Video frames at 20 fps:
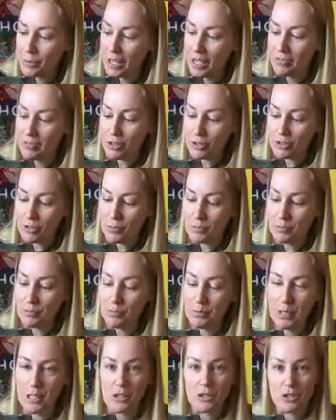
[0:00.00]
then we have just a
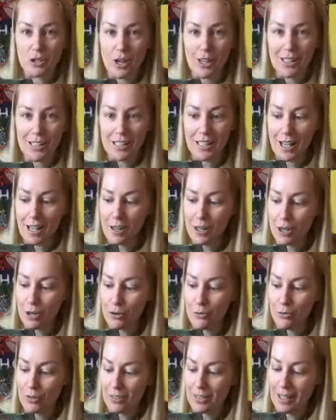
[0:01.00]
big shot of
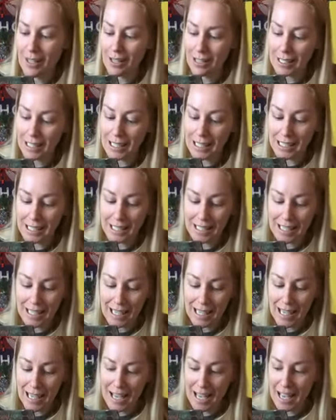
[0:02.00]
yellow with the honey.
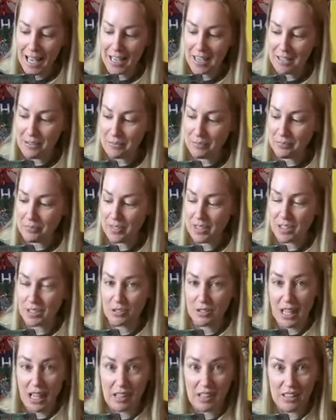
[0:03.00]

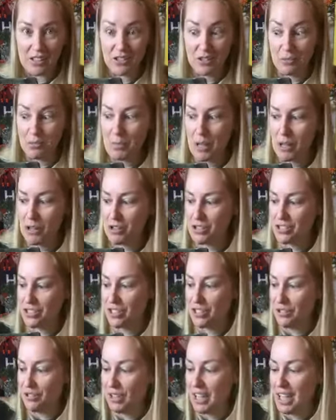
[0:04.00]
So now let's embellish
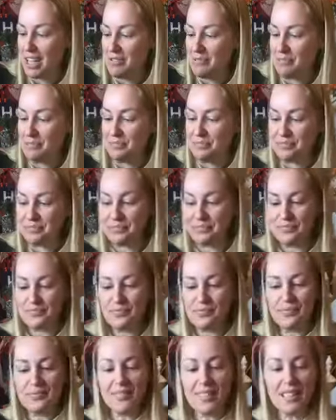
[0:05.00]
it, okay?
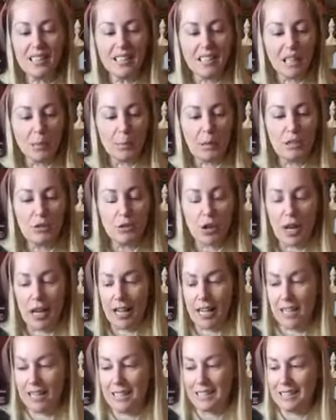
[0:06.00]
Let me
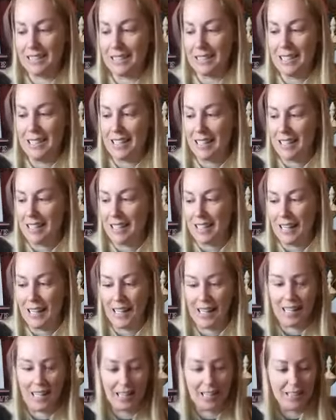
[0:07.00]
dry it
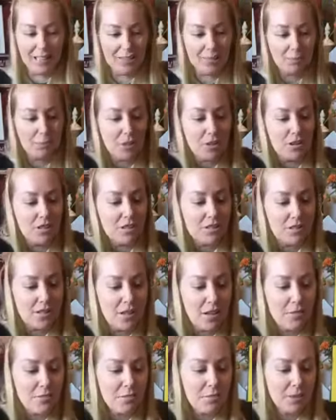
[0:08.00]
and put this
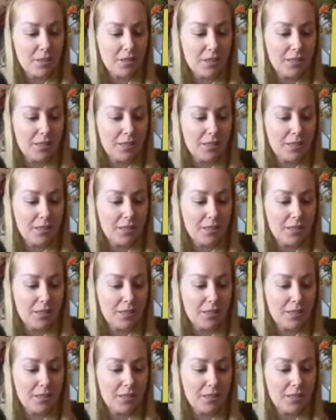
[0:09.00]
up.